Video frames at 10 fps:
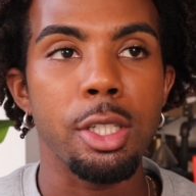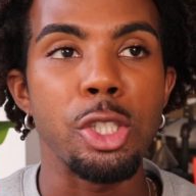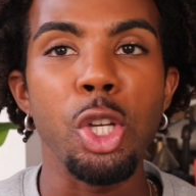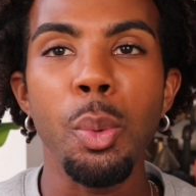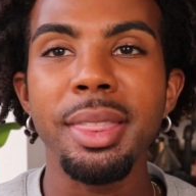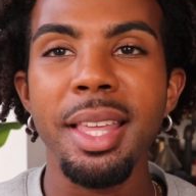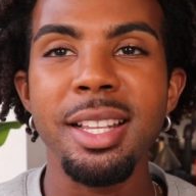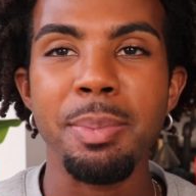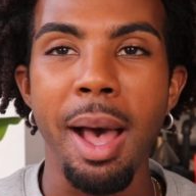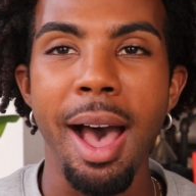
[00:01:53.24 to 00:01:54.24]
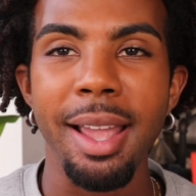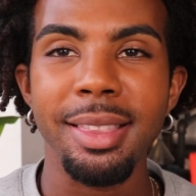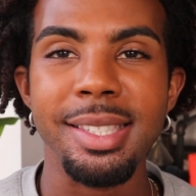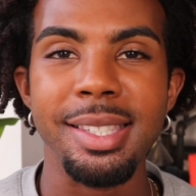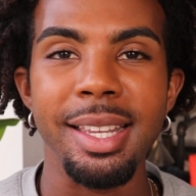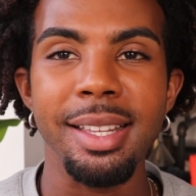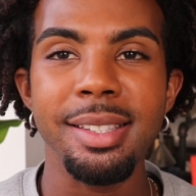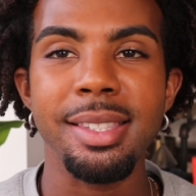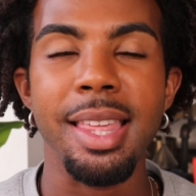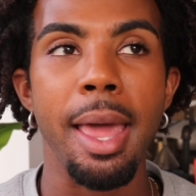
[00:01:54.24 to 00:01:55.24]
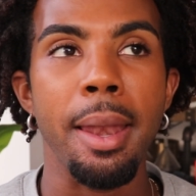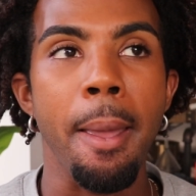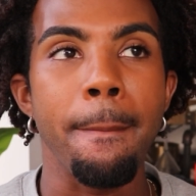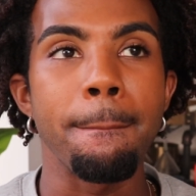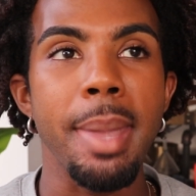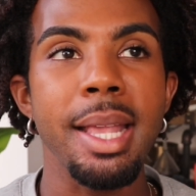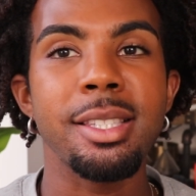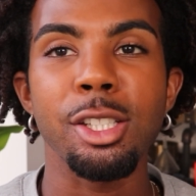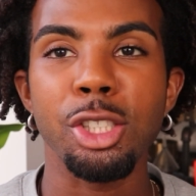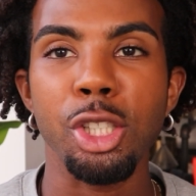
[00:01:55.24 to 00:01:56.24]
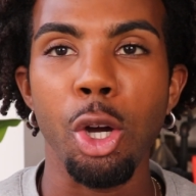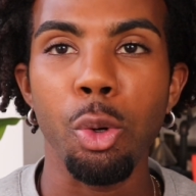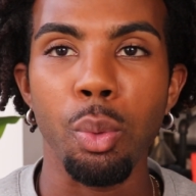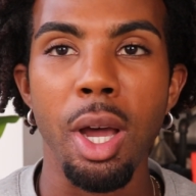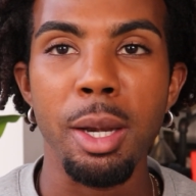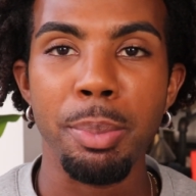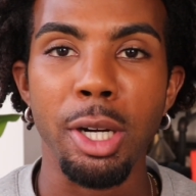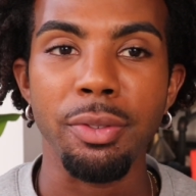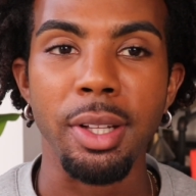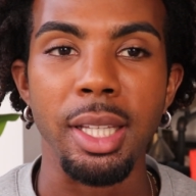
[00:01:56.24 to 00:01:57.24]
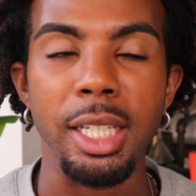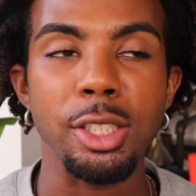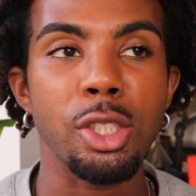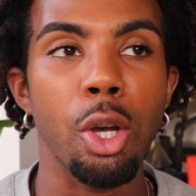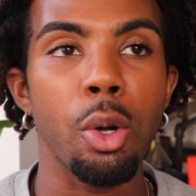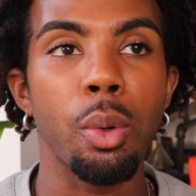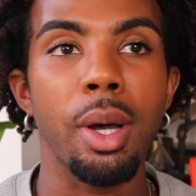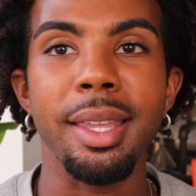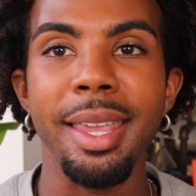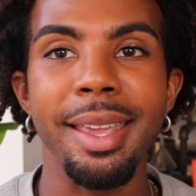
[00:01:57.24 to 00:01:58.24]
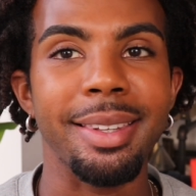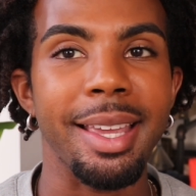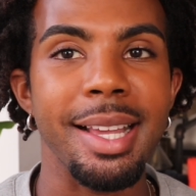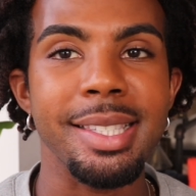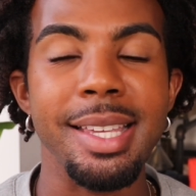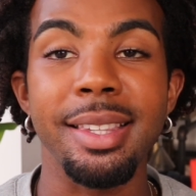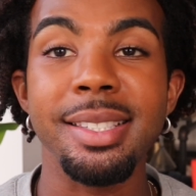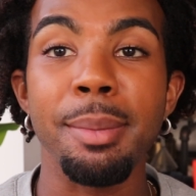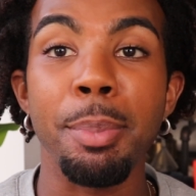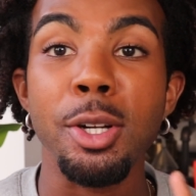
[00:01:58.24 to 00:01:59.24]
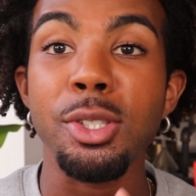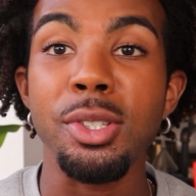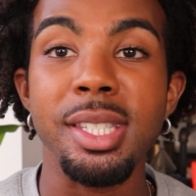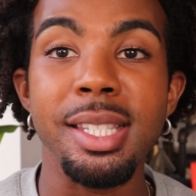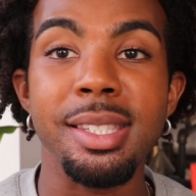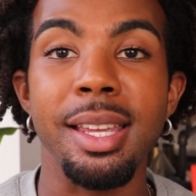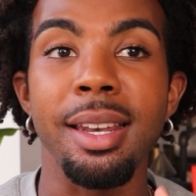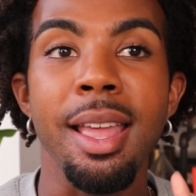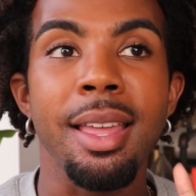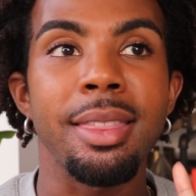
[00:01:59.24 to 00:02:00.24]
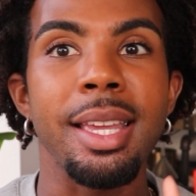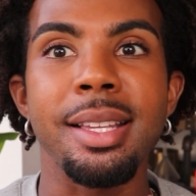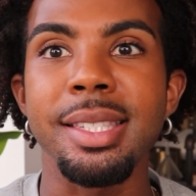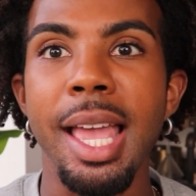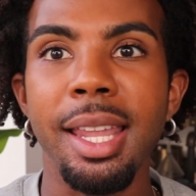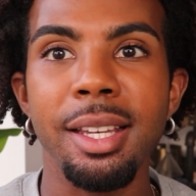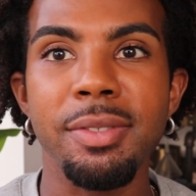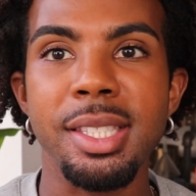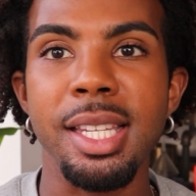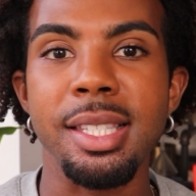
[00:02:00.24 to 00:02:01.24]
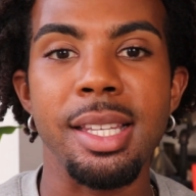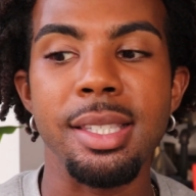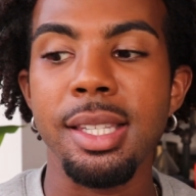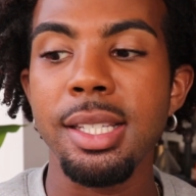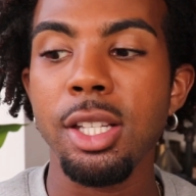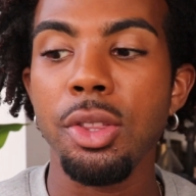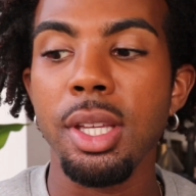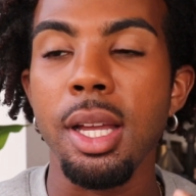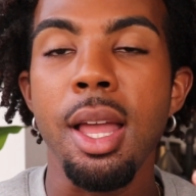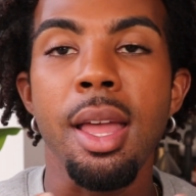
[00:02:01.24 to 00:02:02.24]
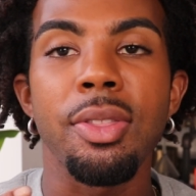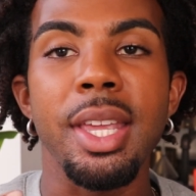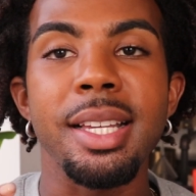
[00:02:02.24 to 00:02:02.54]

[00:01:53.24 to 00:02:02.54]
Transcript: doing things behind the scenes that makes the show run perfectly. So again, like I said, this is the personal assistant, the executive assistants. These are the